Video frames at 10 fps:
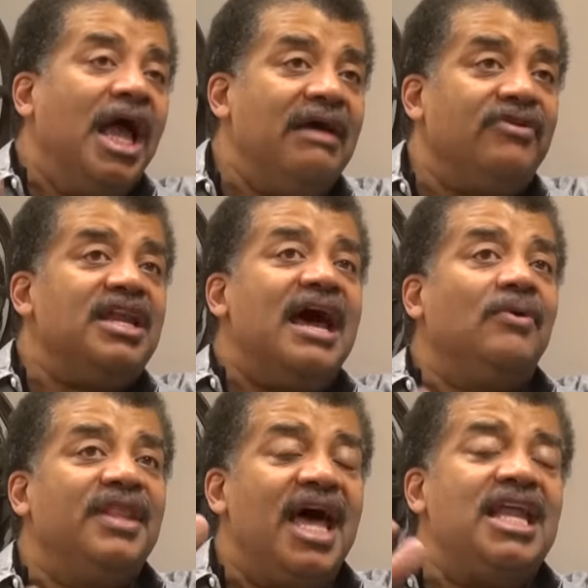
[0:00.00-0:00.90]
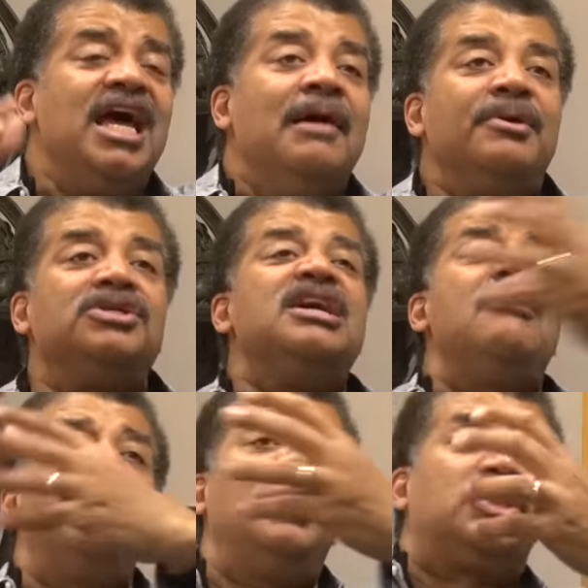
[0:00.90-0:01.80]
every now and then because
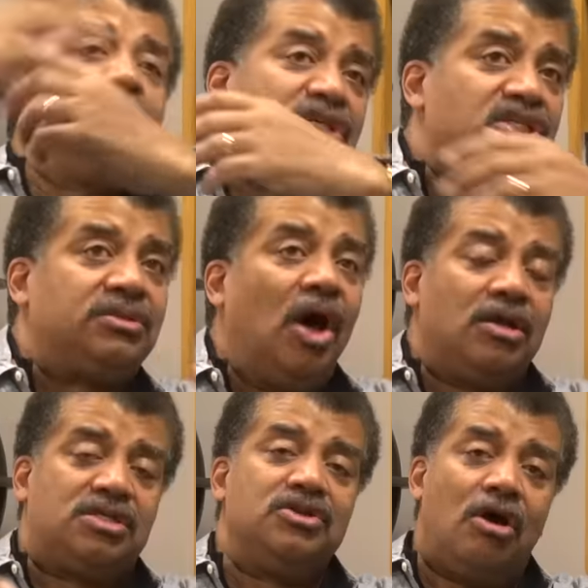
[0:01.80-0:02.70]
air molecules are, are,